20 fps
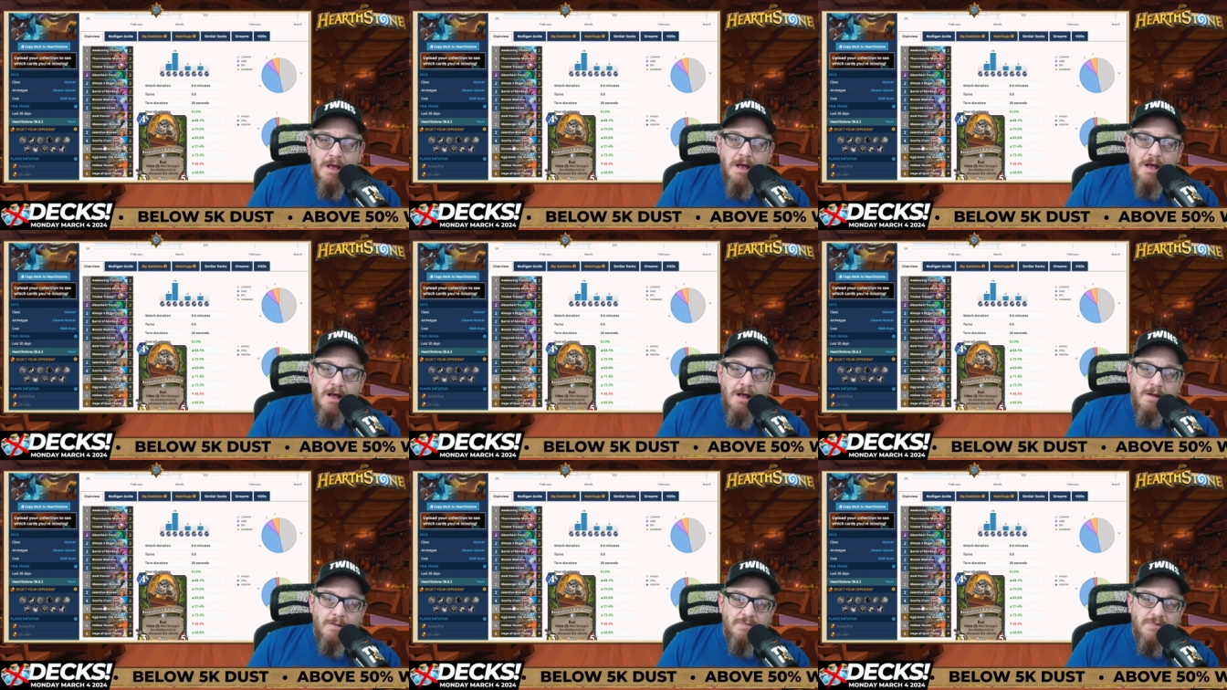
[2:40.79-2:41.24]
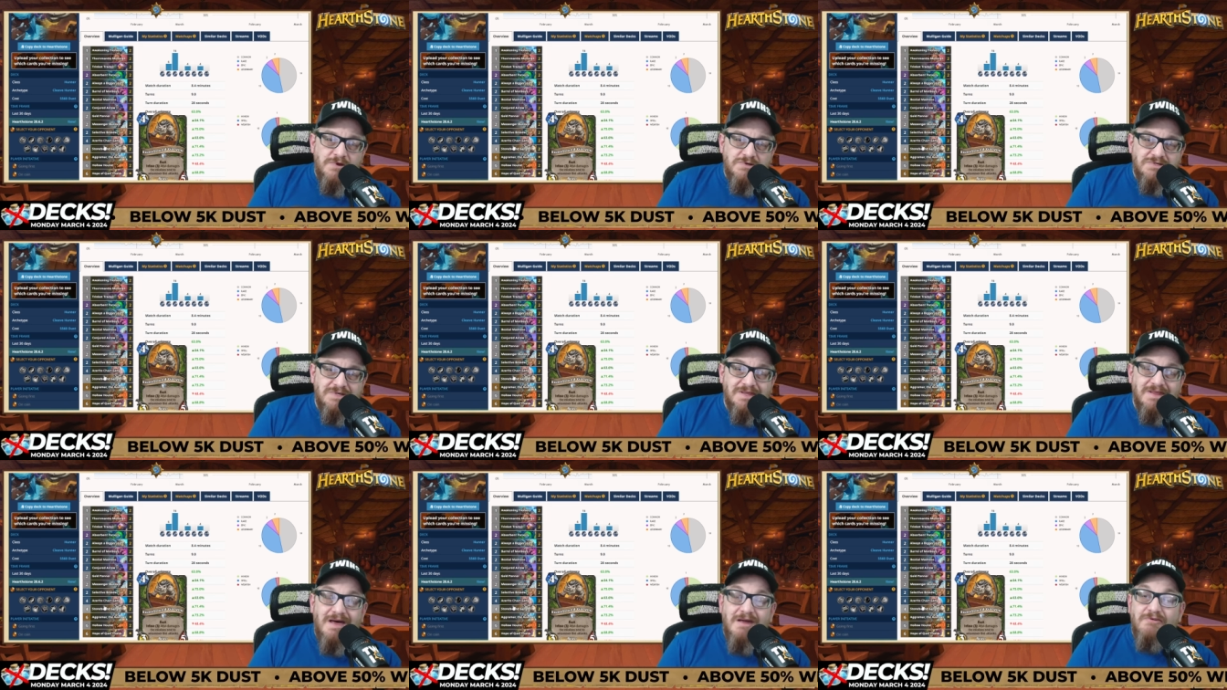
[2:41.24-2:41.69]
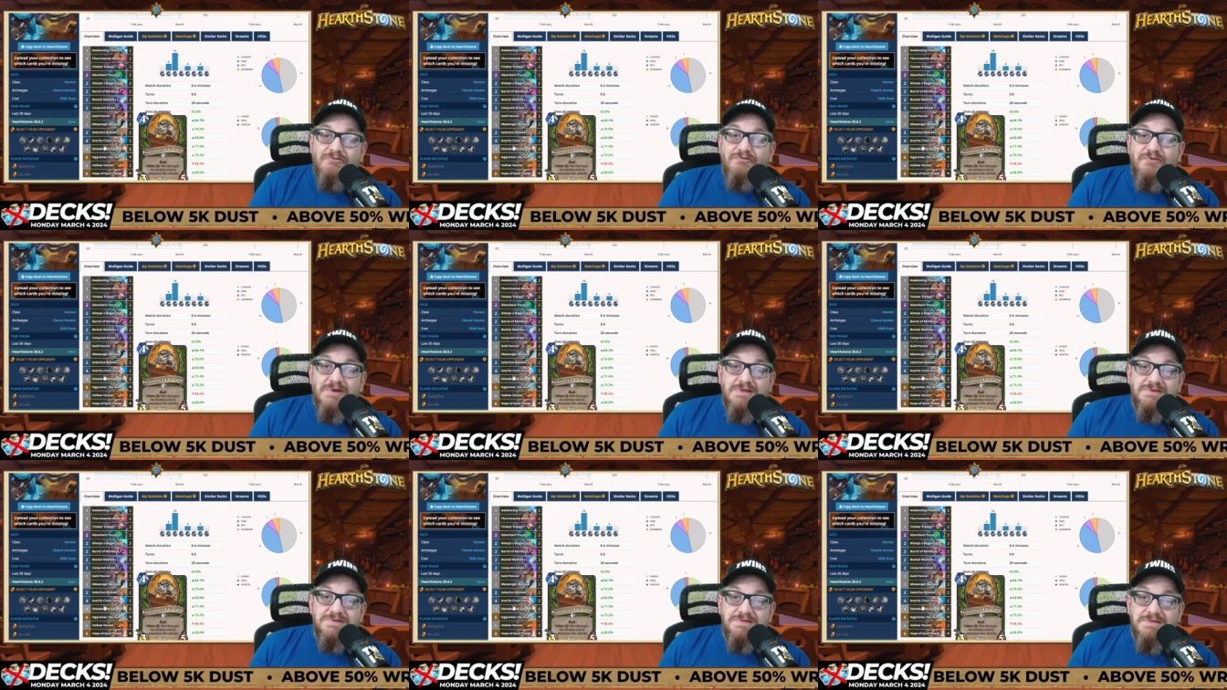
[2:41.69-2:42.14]
There's a lot of
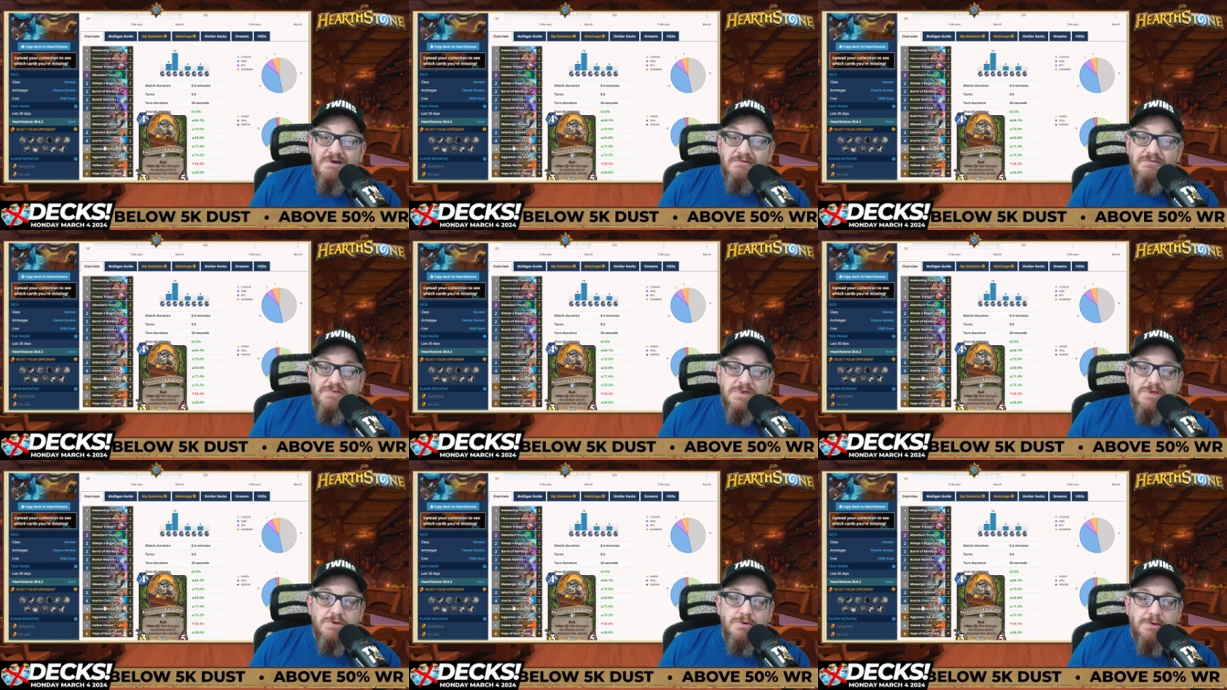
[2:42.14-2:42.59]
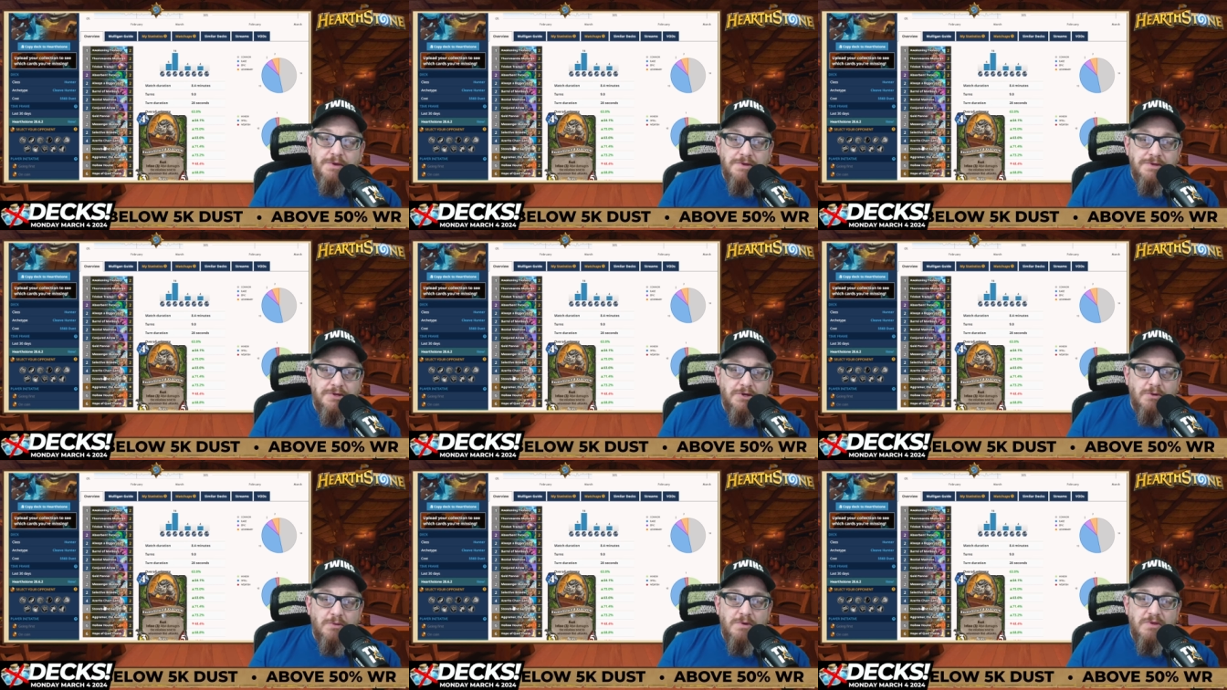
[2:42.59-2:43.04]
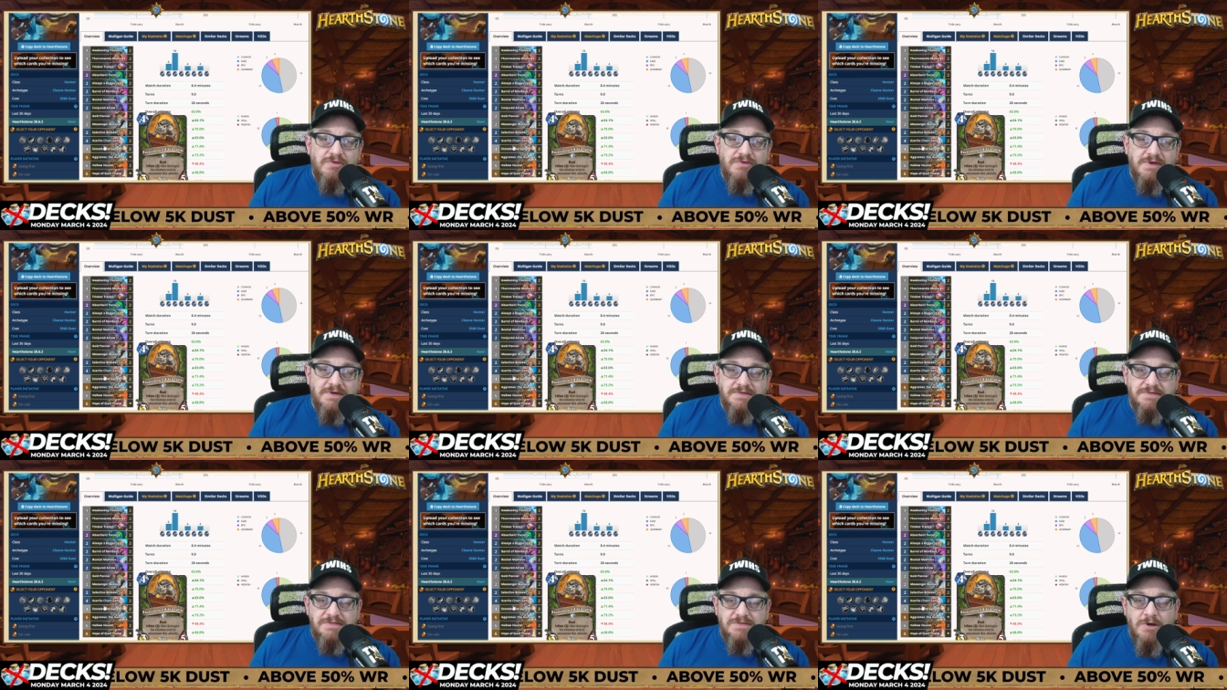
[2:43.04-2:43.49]
fun stuff that you can do with
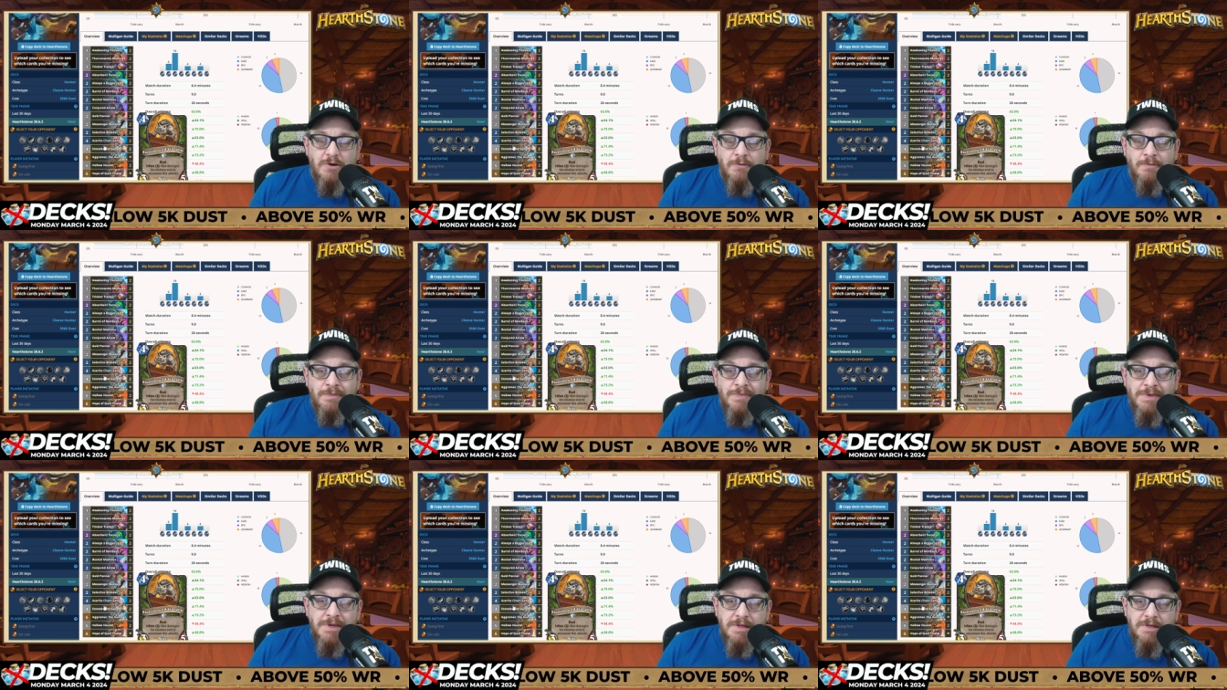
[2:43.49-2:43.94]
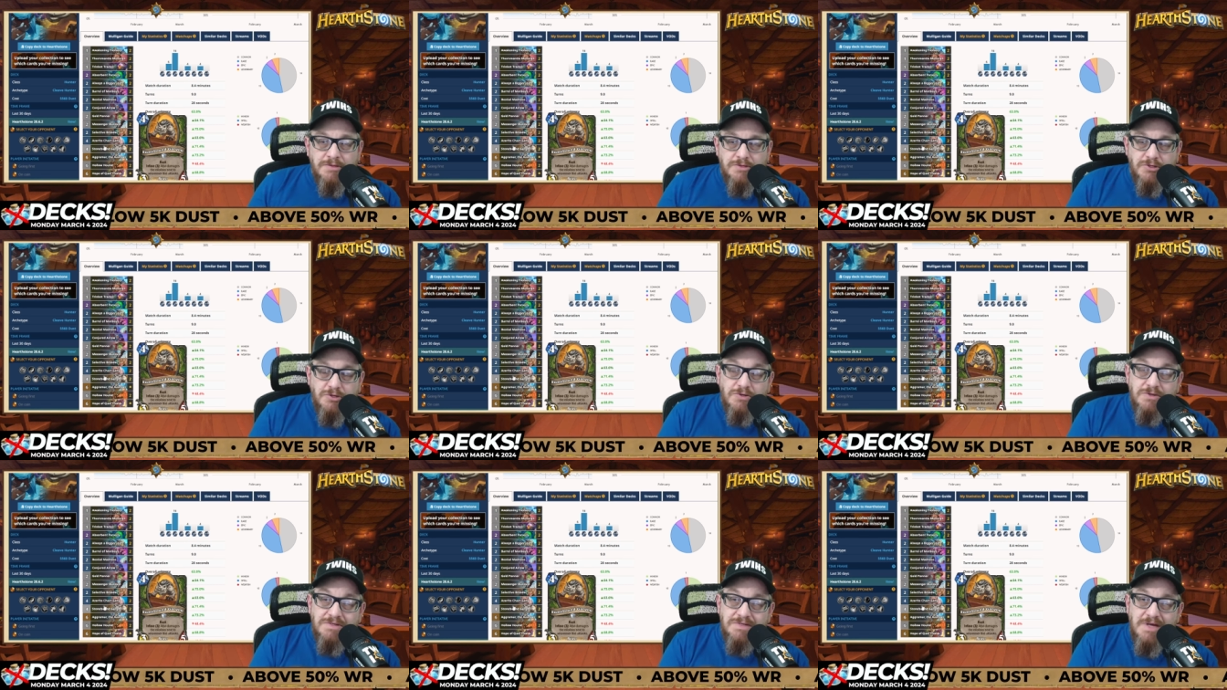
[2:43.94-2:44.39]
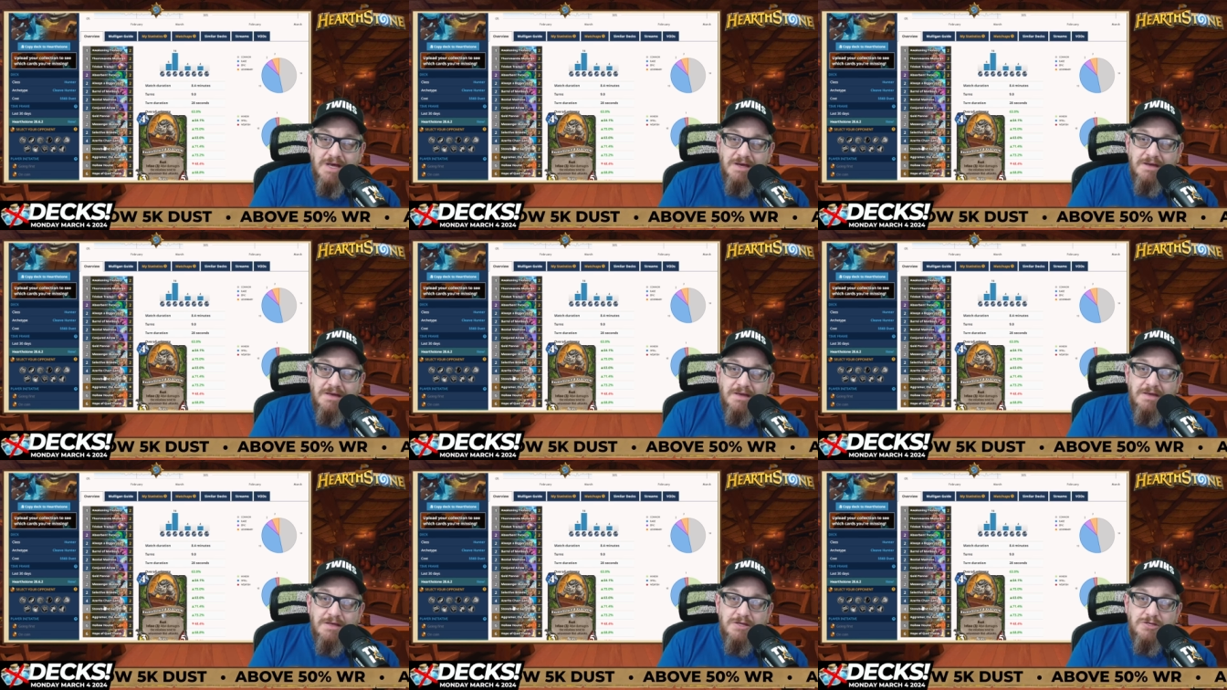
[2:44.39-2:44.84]
this. So it's a good deck.